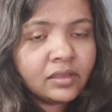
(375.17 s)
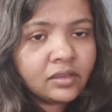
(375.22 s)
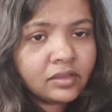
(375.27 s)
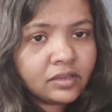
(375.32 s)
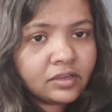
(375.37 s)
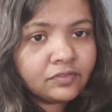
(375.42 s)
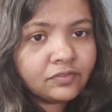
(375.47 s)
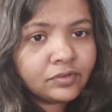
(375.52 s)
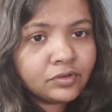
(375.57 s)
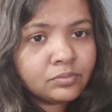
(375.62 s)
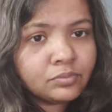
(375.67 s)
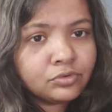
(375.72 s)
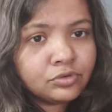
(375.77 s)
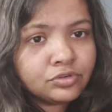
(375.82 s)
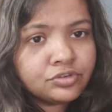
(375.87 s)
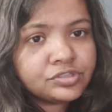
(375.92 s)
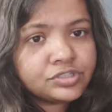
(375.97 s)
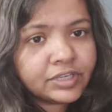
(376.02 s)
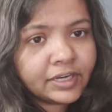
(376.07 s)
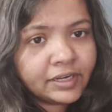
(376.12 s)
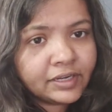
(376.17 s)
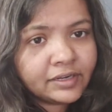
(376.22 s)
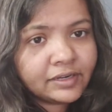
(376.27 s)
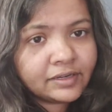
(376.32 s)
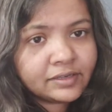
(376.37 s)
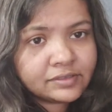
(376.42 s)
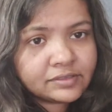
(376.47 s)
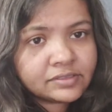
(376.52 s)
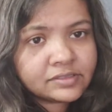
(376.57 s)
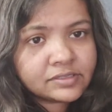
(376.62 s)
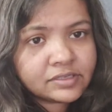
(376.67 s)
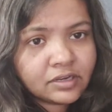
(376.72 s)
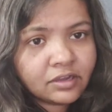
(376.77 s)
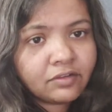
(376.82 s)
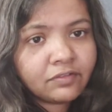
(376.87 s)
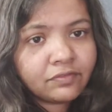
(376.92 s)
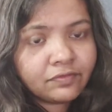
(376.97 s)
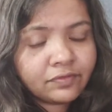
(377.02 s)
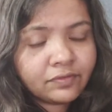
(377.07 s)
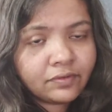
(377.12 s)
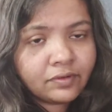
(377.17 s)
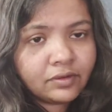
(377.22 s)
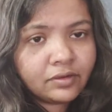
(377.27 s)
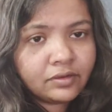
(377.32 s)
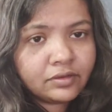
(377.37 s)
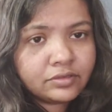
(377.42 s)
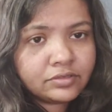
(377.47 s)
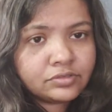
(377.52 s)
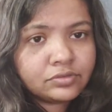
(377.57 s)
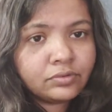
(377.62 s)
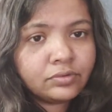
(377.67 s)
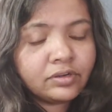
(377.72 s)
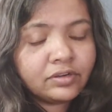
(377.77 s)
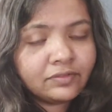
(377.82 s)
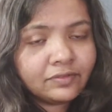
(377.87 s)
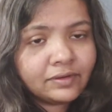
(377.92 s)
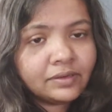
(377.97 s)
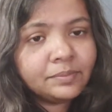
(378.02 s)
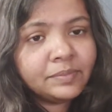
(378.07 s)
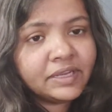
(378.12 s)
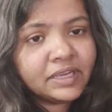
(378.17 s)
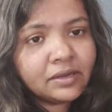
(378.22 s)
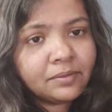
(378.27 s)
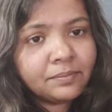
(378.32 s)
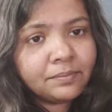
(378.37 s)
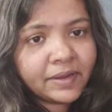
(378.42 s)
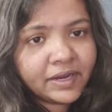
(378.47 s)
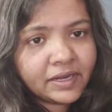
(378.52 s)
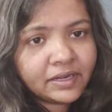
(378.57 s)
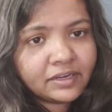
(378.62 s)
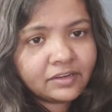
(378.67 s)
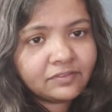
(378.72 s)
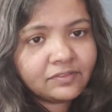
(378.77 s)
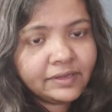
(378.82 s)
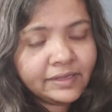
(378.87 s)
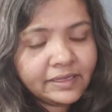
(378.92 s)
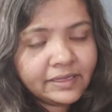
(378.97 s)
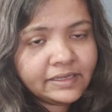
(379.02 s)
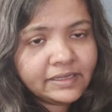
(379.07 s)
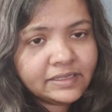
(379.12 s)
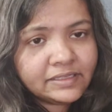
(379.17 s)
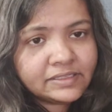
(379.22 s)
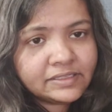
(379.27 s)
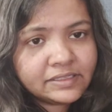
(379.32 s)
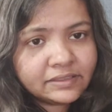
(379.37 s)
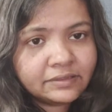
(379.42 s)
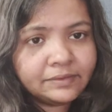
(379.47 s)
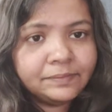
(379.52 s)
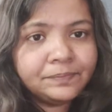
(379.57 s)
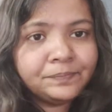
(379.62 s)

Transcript: give you more generic stuff, so it will be comparatively easier.